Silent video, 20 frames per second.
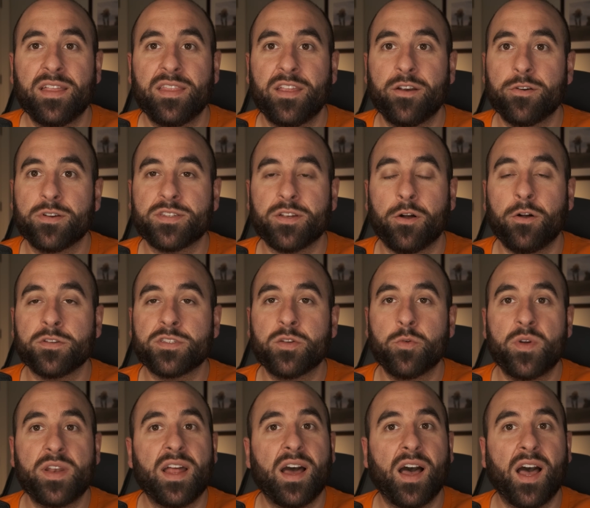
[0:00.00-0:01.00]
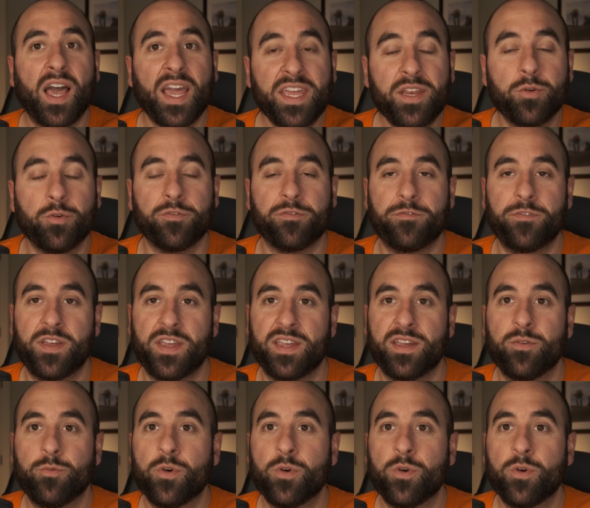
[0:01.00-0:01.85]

there is also an idle fee,